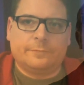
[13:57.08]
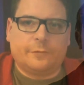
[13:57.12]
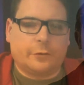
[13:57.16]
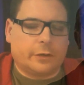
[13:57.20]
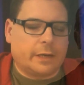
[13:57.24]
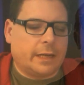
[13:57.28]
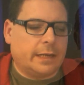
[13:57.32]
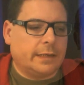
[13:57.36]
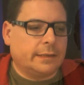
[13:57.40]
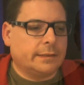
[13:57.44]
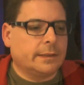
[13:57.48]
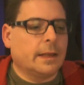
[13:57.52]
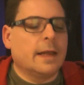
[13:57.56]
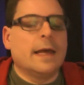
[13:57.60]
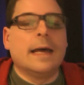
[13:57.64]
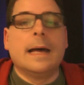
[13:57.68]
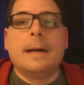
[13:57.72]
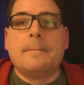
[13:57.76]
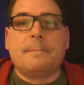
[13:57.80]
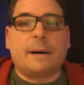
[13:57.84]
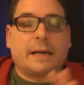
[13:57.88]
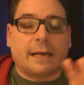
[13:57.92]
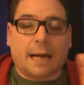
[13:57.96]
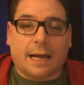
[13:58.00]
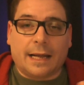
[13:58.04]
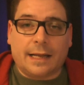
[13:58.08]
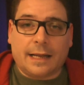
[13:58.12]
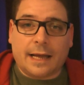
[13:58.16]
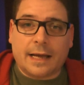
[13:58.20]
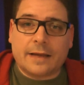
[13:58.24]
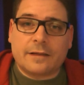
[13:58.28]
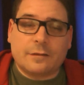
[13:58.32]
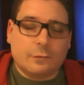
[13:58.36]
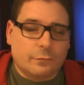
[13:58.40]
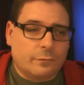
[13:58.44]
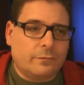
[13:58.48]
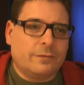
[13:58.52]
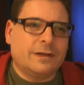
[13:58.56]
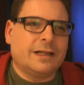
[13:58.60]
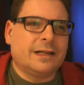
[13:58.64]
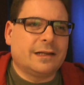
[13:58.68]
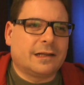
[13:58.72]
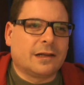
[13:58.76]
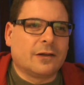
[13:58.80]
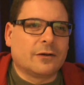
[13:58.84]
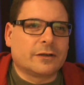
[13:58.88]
Forget it. But I like it.